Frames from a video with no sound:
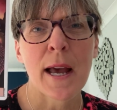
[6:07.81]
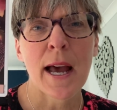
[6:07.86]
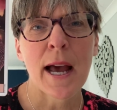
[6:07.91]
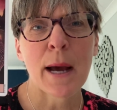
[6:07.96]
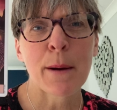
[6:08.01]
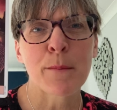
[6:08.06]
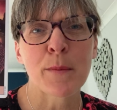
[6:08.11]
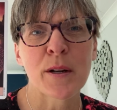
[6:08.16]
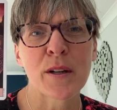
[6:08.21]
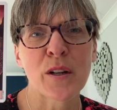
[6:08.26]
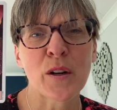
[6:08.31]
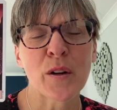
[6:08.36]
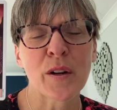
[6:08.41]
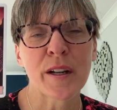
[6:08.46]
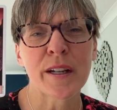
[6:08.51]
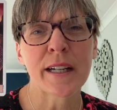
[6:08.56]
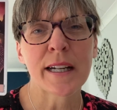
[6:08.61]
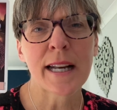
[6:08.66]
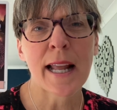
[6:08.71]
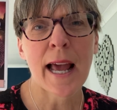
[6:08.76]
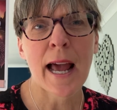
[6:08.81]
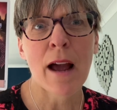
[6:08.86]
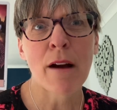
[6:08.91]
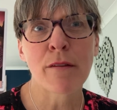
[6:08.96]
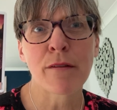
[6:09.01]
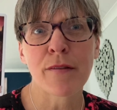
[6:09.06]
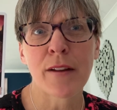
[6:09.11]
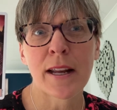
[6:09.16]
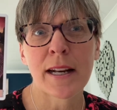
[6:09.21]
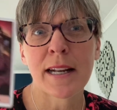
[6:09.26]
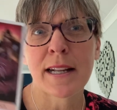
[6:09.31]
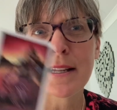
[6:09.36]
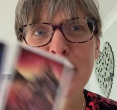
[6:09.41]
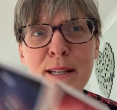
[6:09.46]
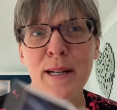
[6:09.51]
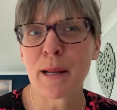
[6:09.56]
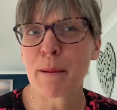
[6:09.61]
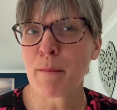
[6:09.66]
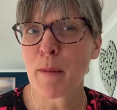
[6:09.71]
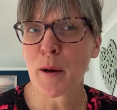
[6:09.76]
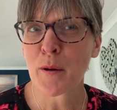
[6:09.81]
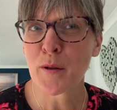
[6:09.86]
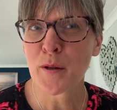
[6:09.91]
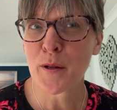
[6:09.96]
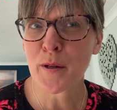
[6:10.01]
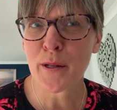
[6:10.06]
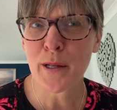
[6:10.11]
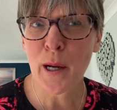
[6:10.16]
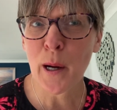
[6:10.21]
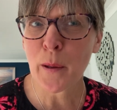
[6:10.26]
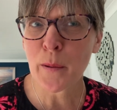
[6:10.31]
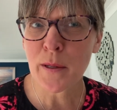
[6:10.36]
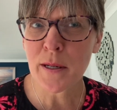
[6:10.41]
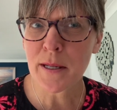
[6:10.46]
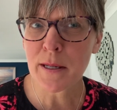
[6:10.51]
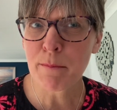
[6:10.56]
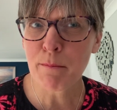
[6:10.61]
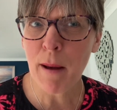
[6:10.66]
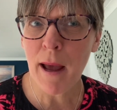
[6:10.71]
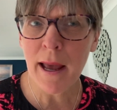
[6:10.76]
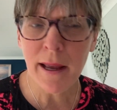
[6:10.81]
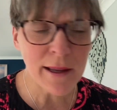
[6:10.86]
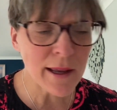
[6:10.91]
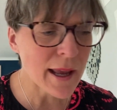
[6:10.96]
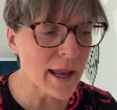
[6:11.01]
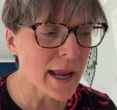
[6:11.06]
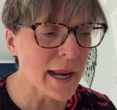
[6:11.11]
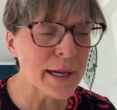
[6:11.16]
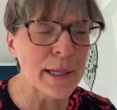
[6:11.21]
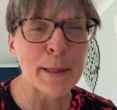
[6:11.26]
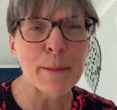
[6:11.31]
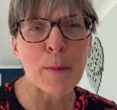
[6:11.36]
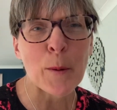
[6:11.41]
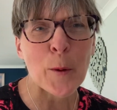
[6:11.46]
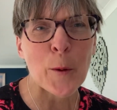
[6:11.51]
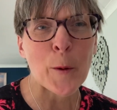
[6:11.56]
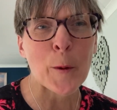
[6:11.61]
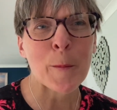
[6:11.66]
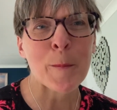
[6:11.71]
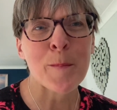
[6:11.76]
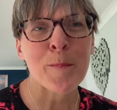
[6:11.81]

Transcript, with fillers: and we're not going to let our feelings and emotions hold us back anymore.